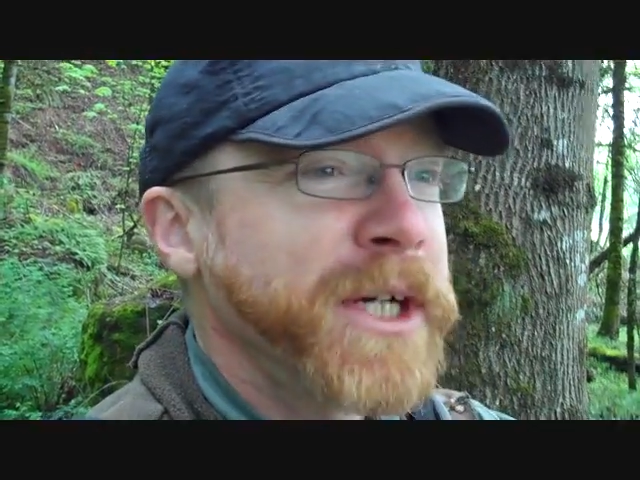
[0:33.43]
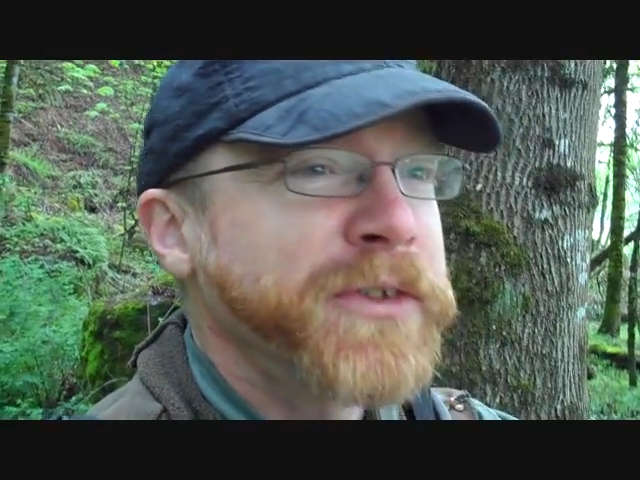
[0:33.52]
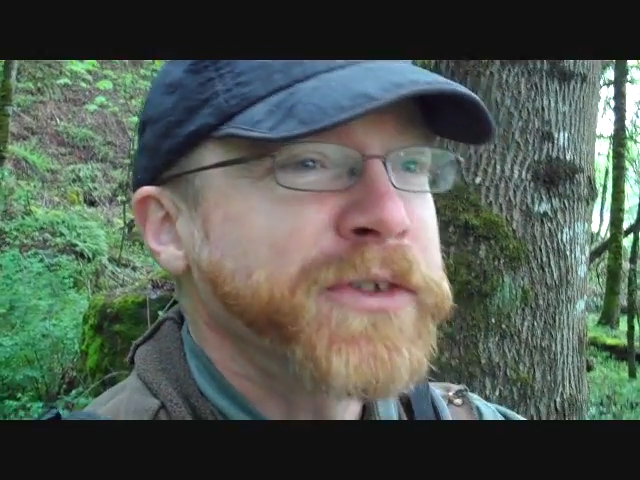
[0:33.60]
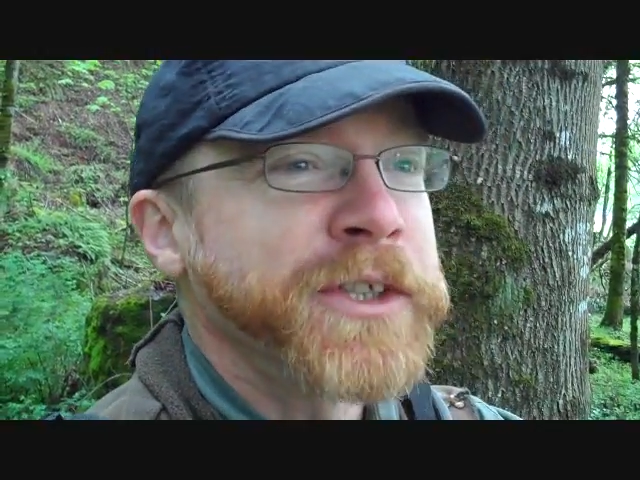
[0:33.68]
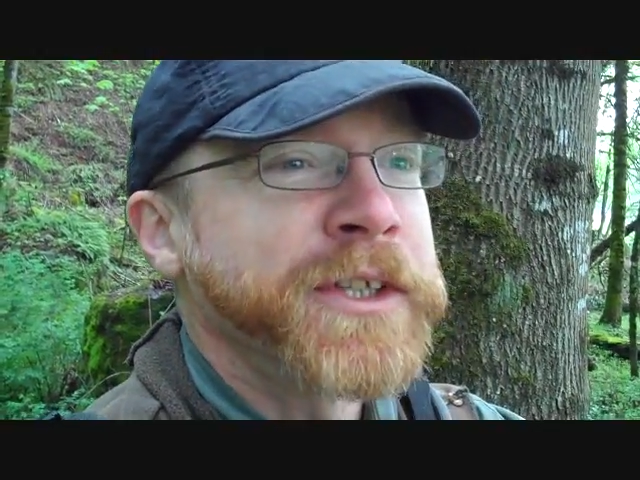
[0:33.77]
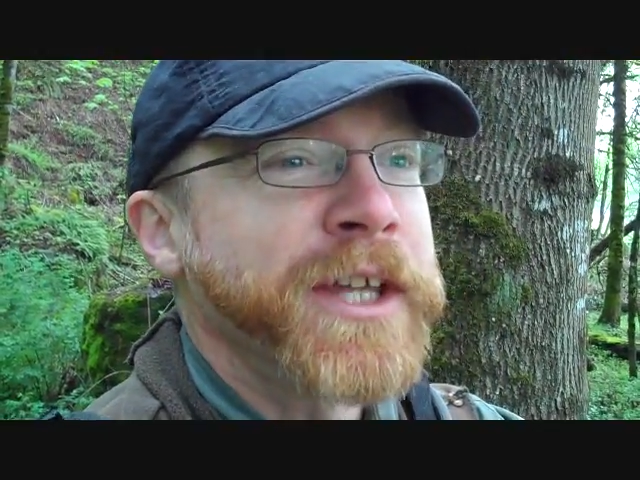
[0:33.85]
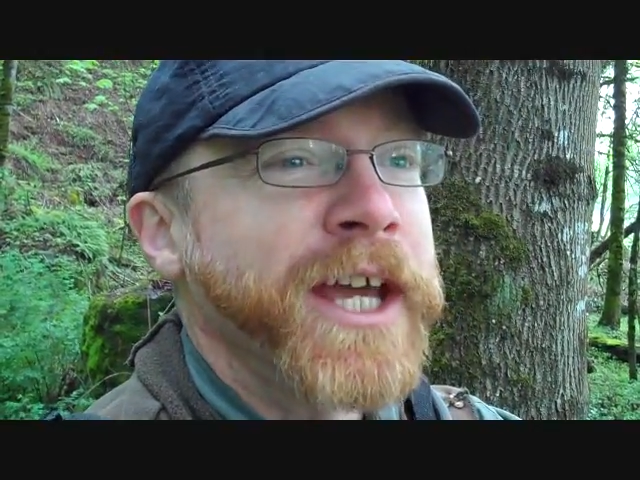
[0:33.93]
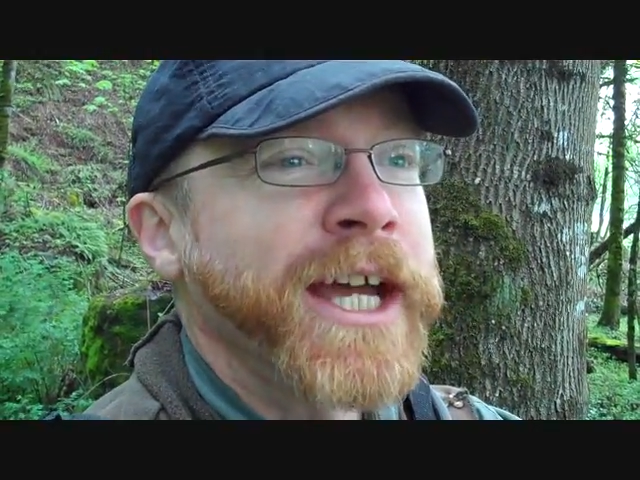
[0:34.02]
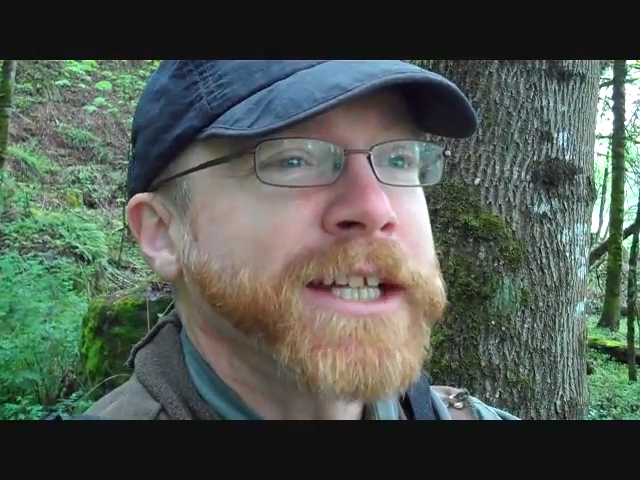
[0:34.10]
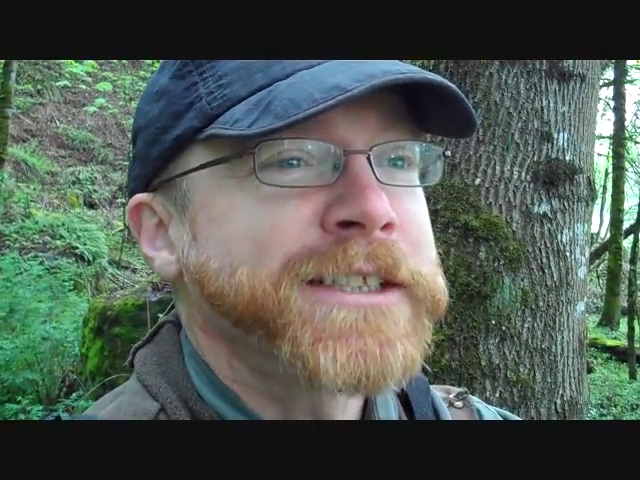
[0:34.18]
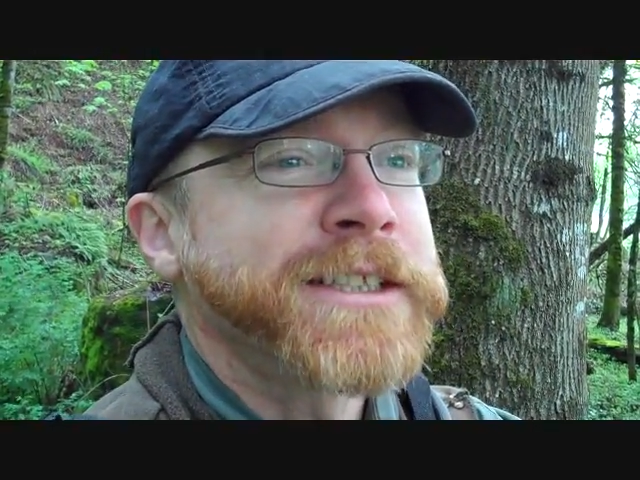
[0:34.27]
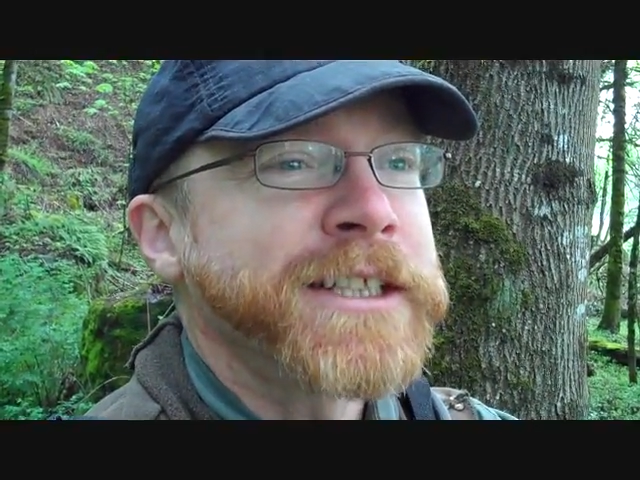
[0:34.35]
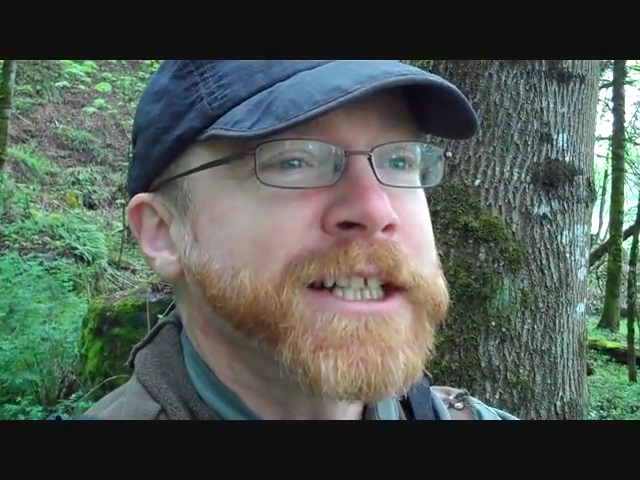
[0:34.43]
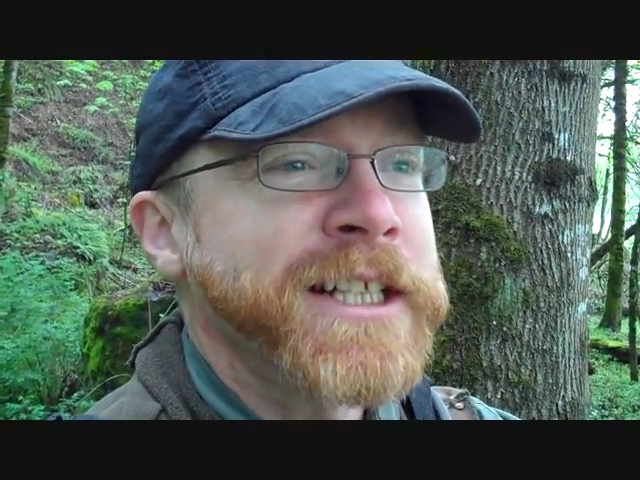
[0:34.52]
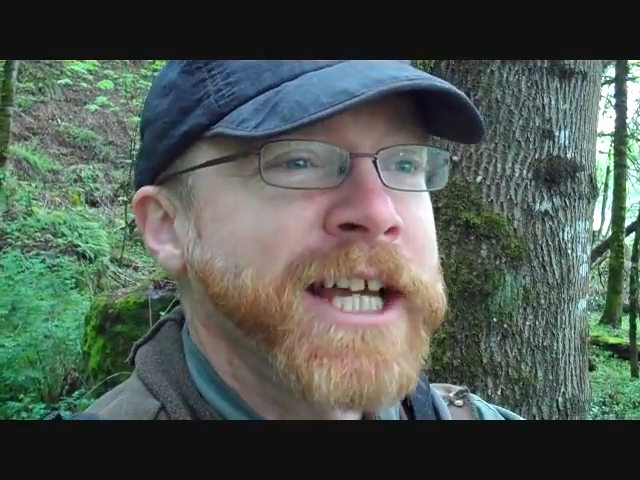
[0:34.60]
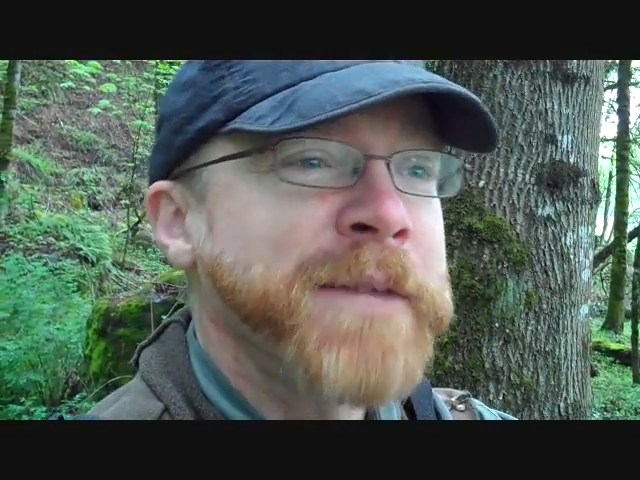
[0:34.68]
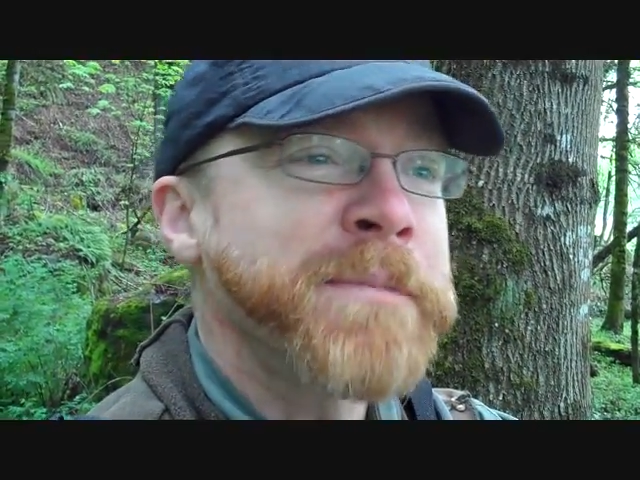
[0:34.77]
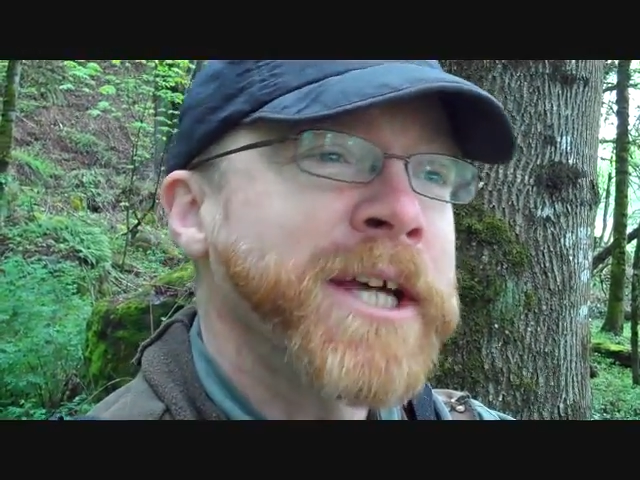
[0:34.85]
person that
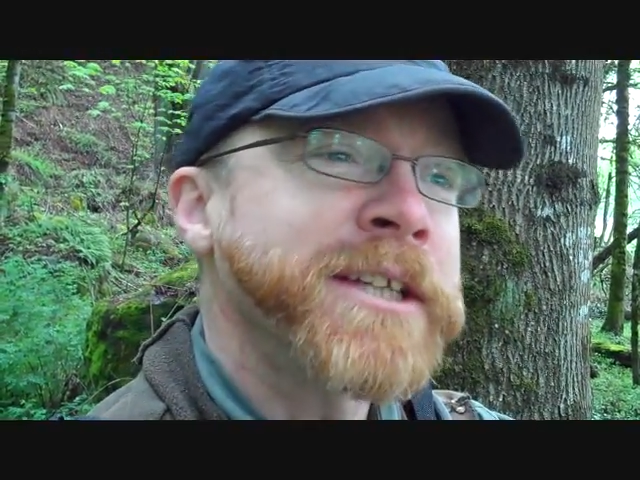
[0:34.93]
claimed